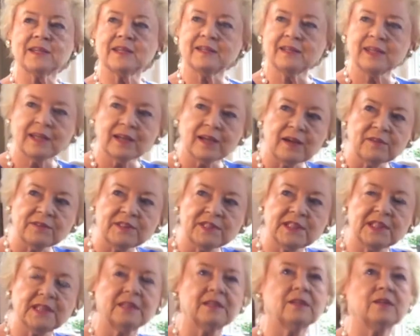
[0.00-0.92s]
I think I've
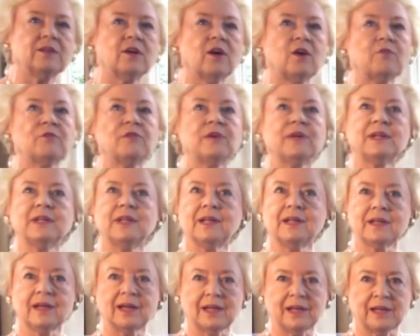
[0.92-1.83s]
seen enough," and
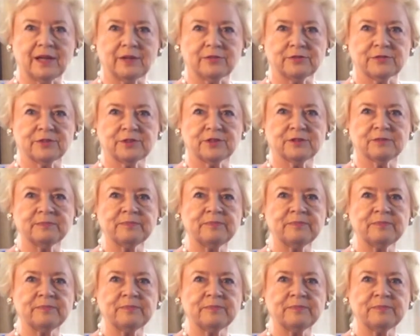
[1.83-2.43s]
then I left.